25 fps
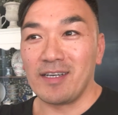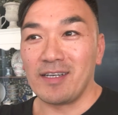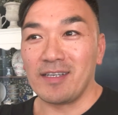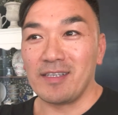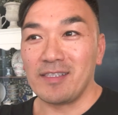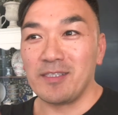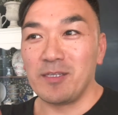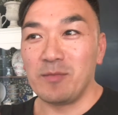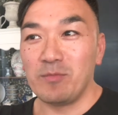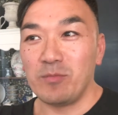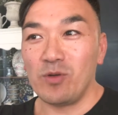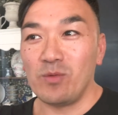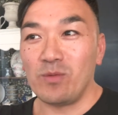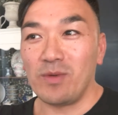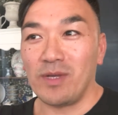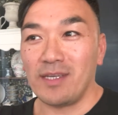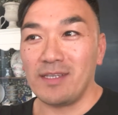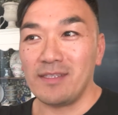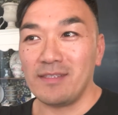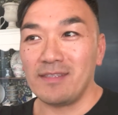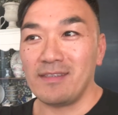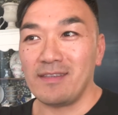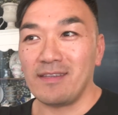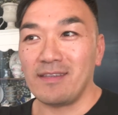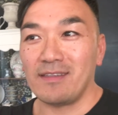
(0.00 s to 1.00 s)
simple
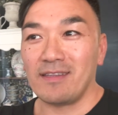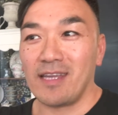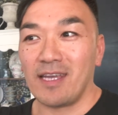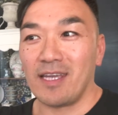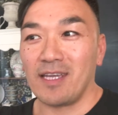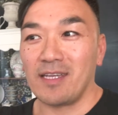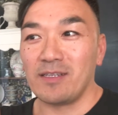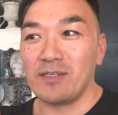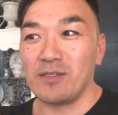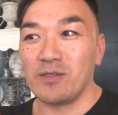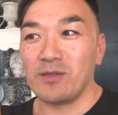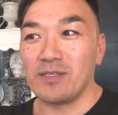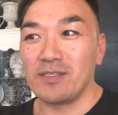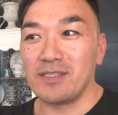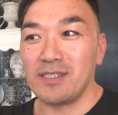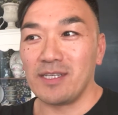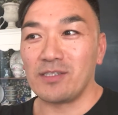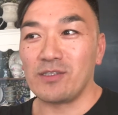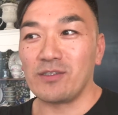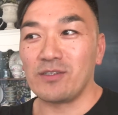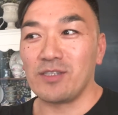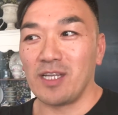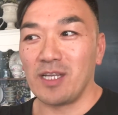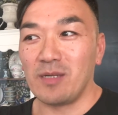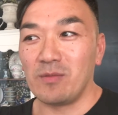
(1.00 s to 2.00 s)
ways that you can
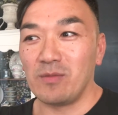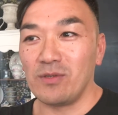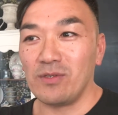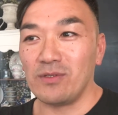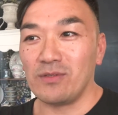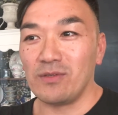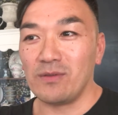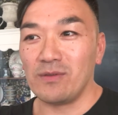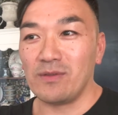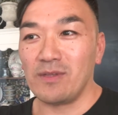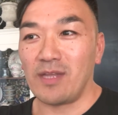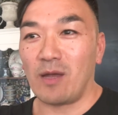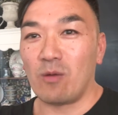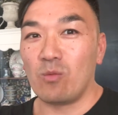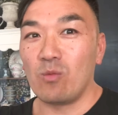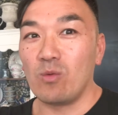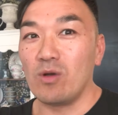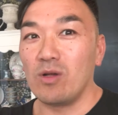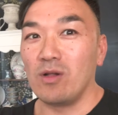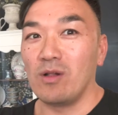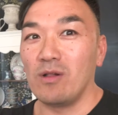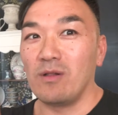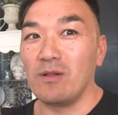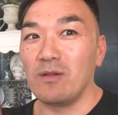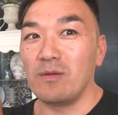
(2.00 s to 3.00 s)
set your tables that
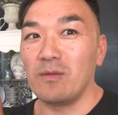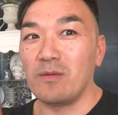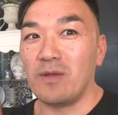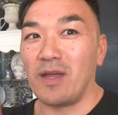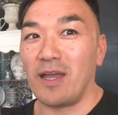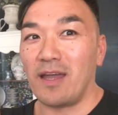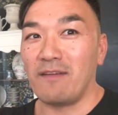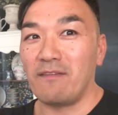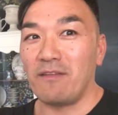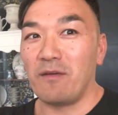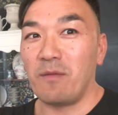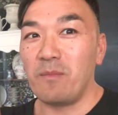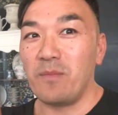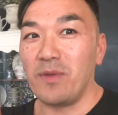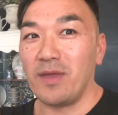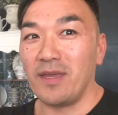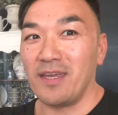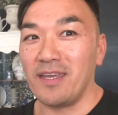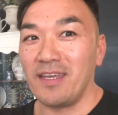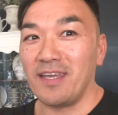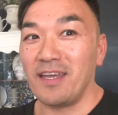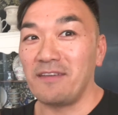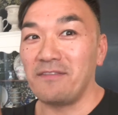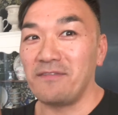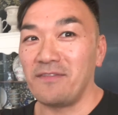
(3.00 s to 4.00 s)
will have a
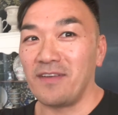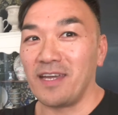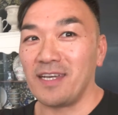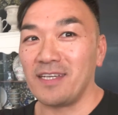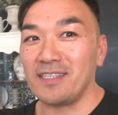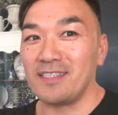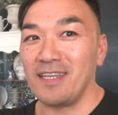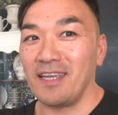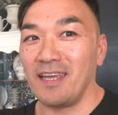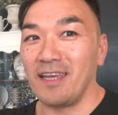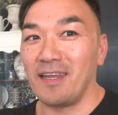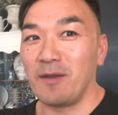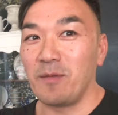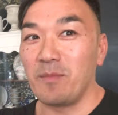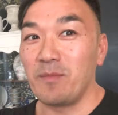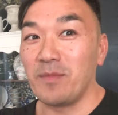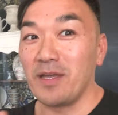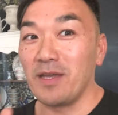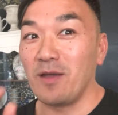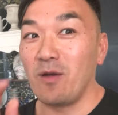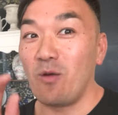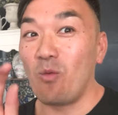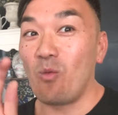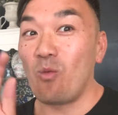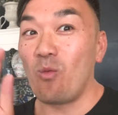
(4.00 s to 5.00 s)
big effect and a
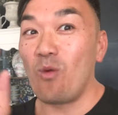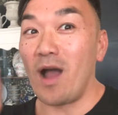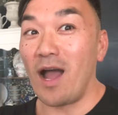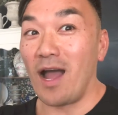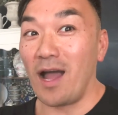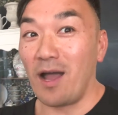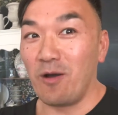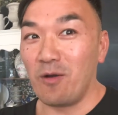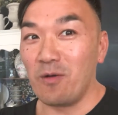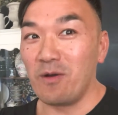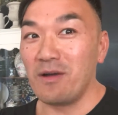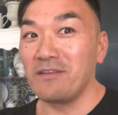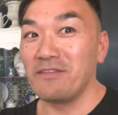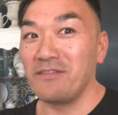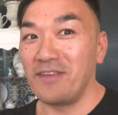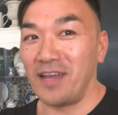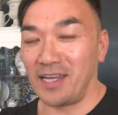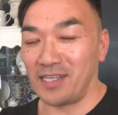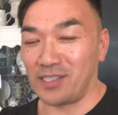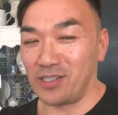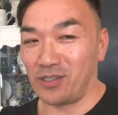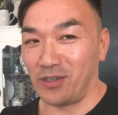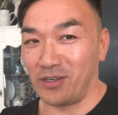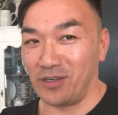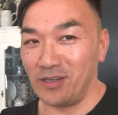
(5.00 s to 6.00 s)
big wow
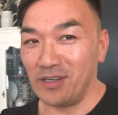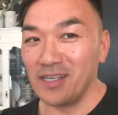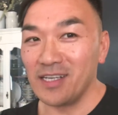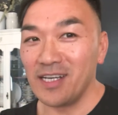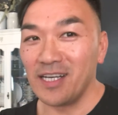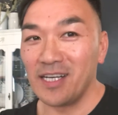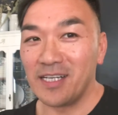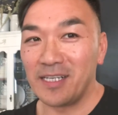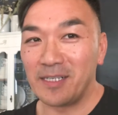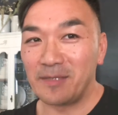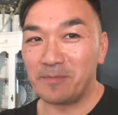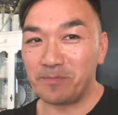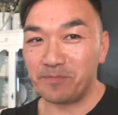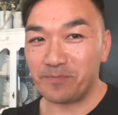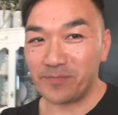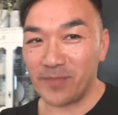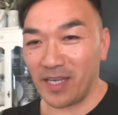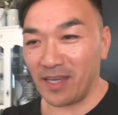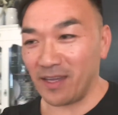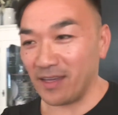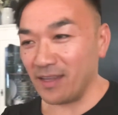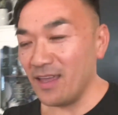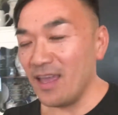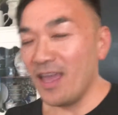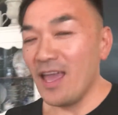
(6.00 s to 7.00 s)
factor.
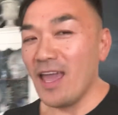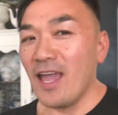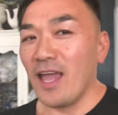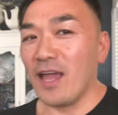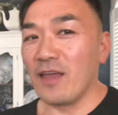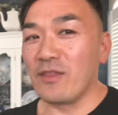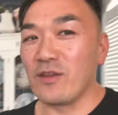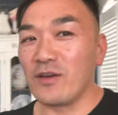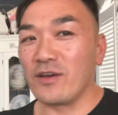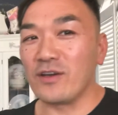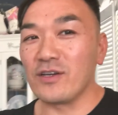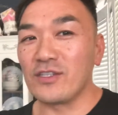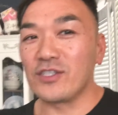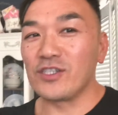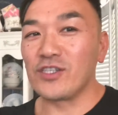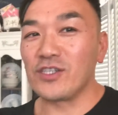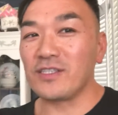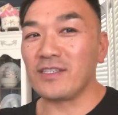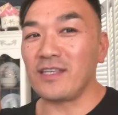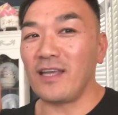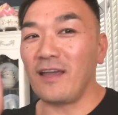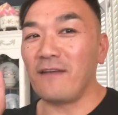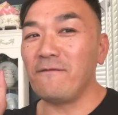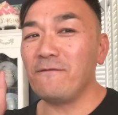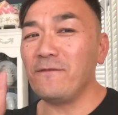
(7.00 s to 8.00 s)
Okay, and there are
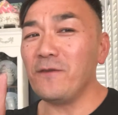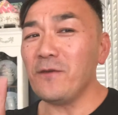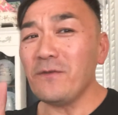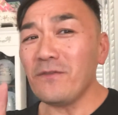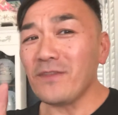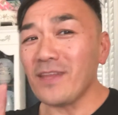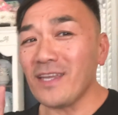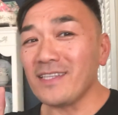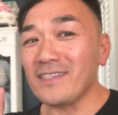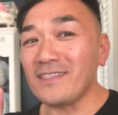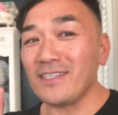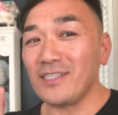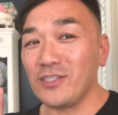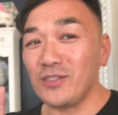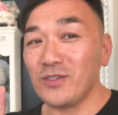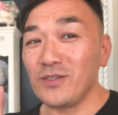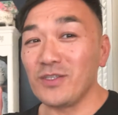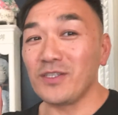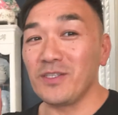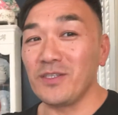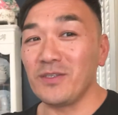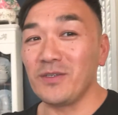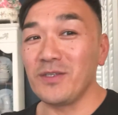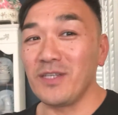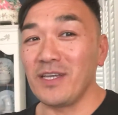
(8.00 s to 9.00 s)
just a few things that you
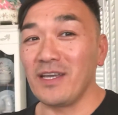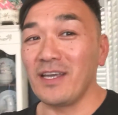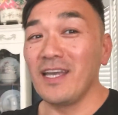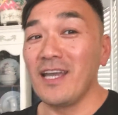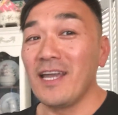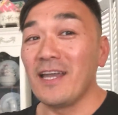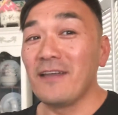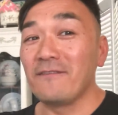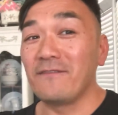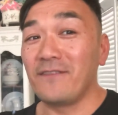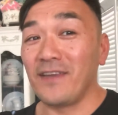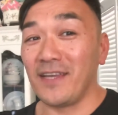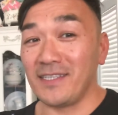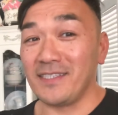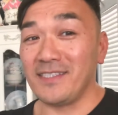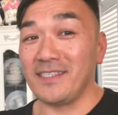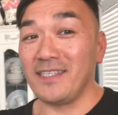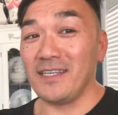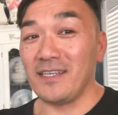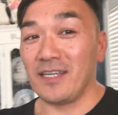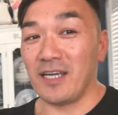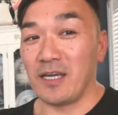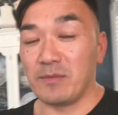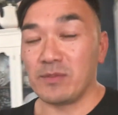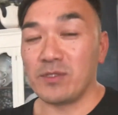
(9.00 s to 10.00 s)
could do to fancy
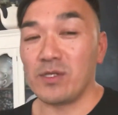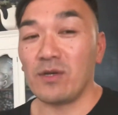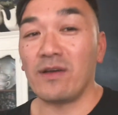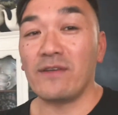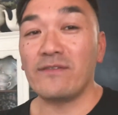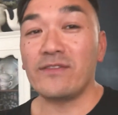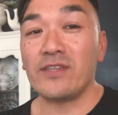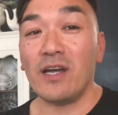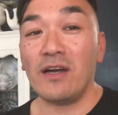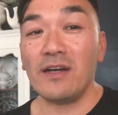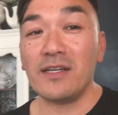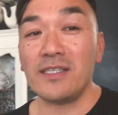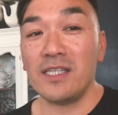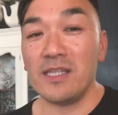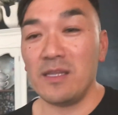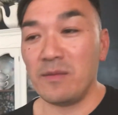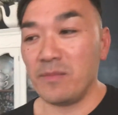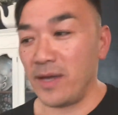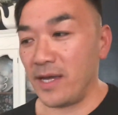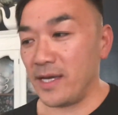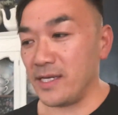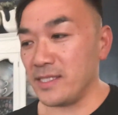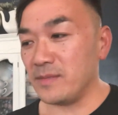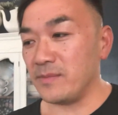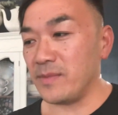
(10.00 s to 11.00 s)
it up. So I've talked in the
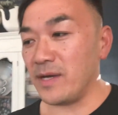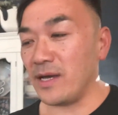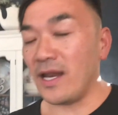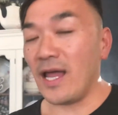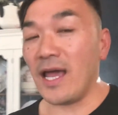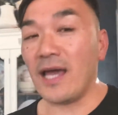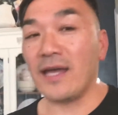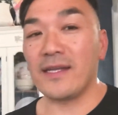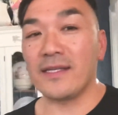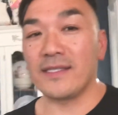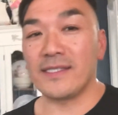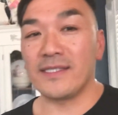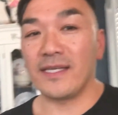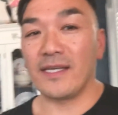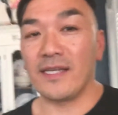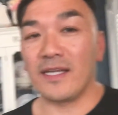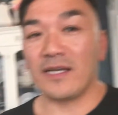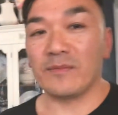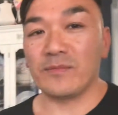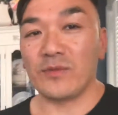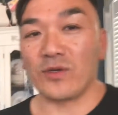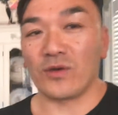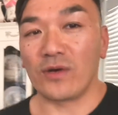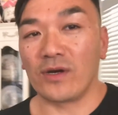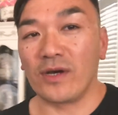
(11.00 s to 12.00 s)
past about how to set
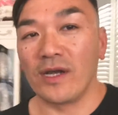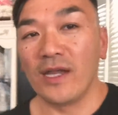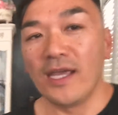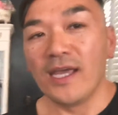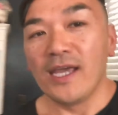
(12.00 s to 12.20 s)
up your